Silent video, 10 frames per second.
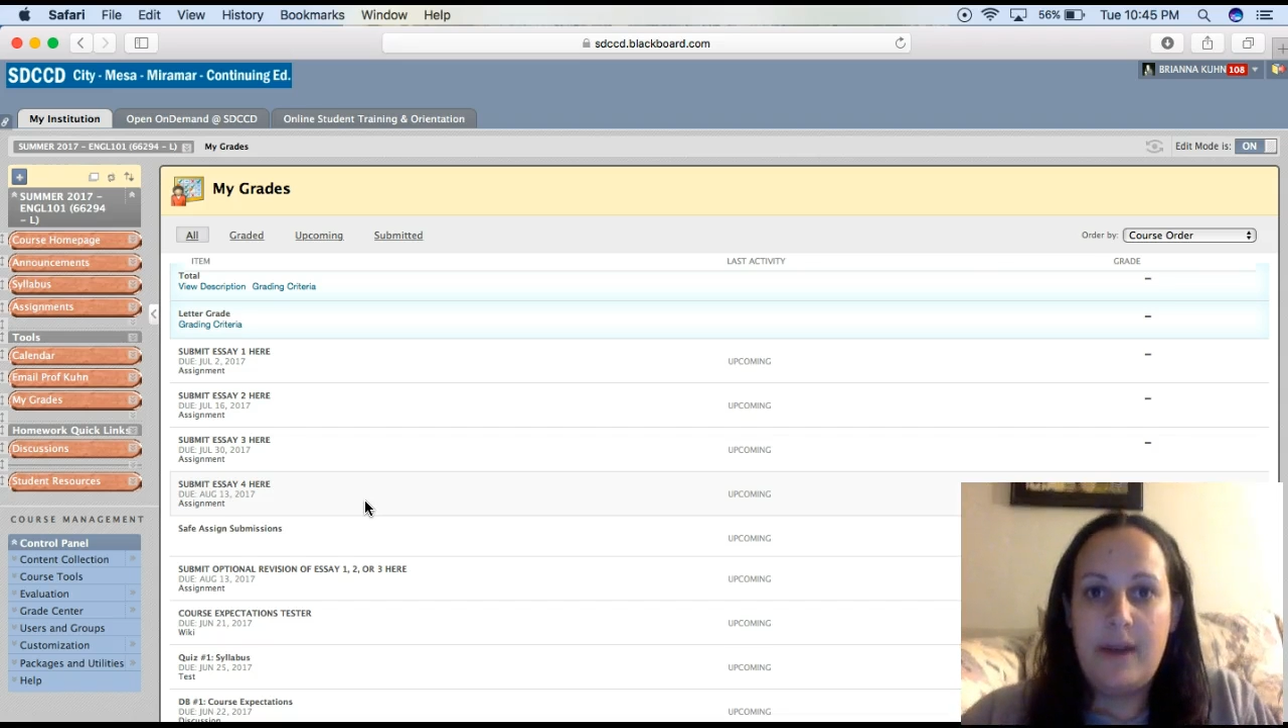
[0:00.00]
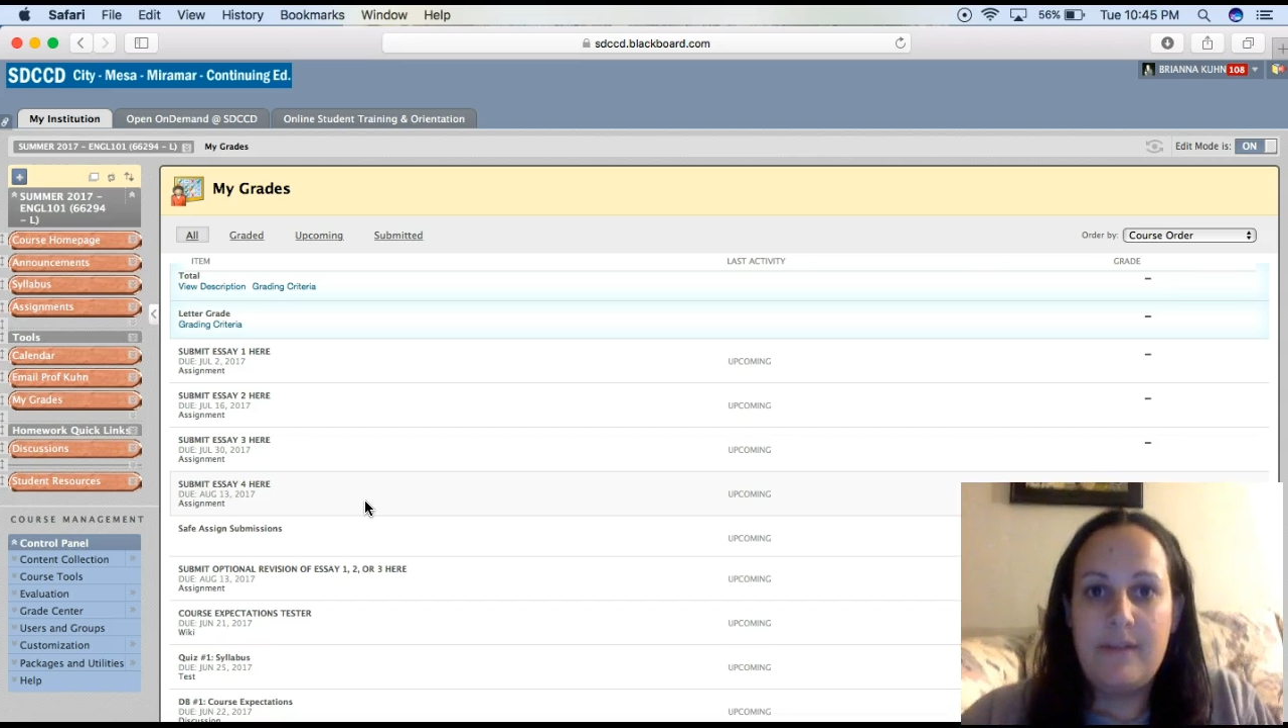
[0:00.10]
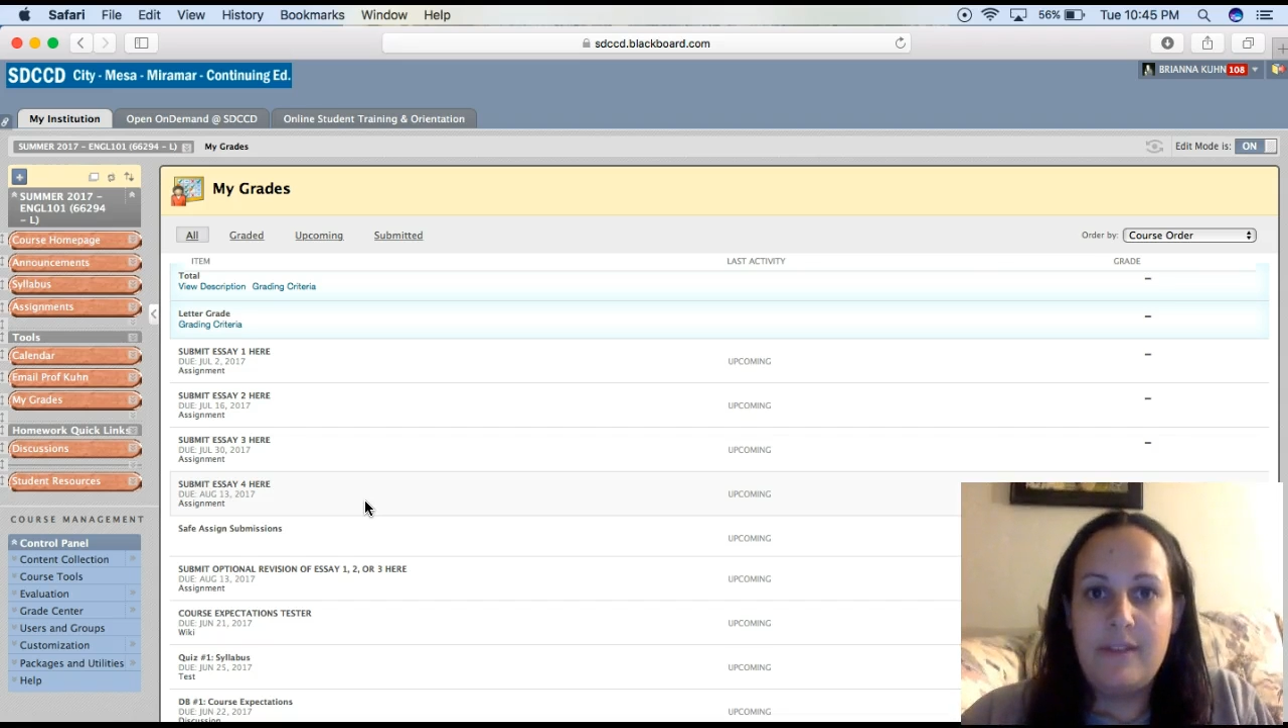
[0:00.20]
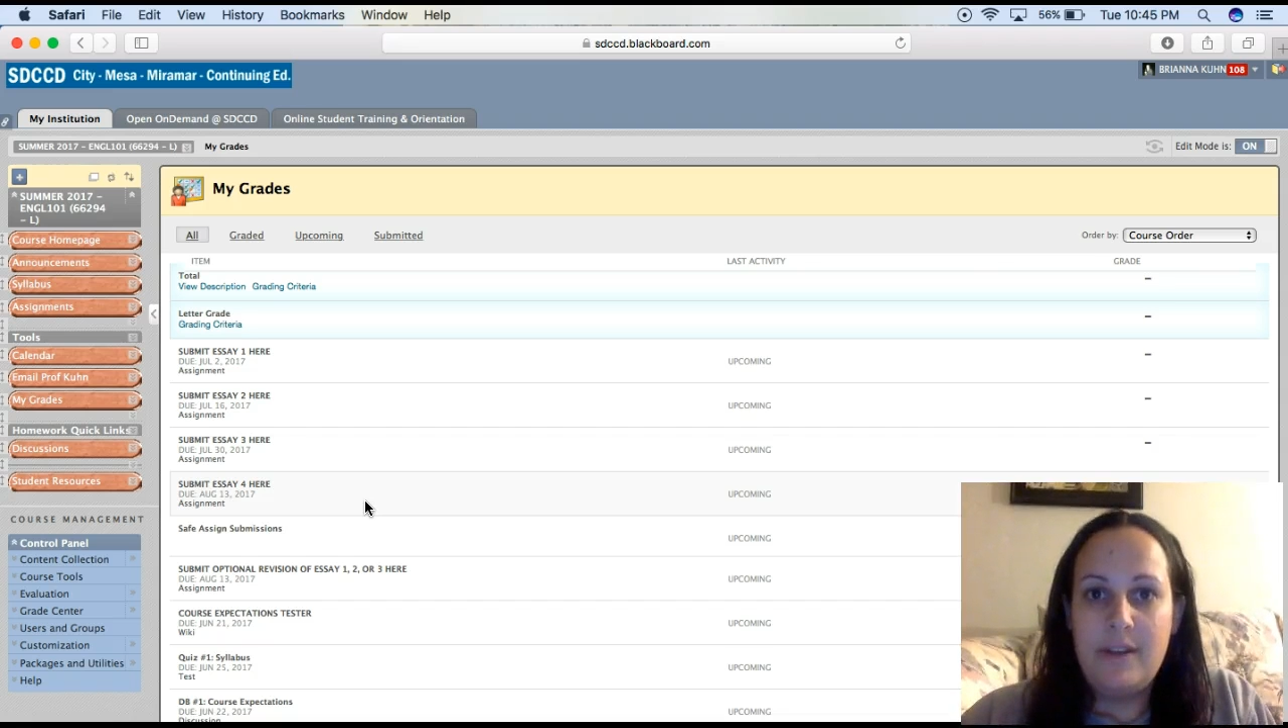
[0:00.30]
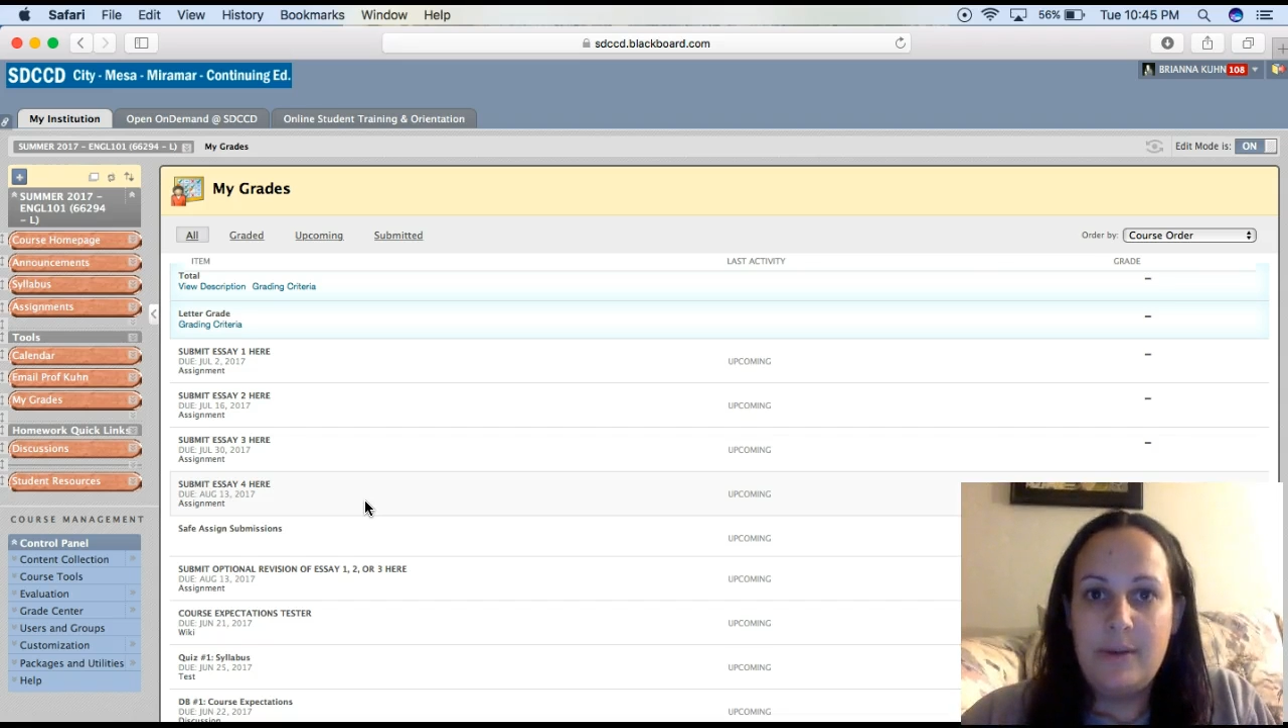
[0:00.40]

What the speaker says: have any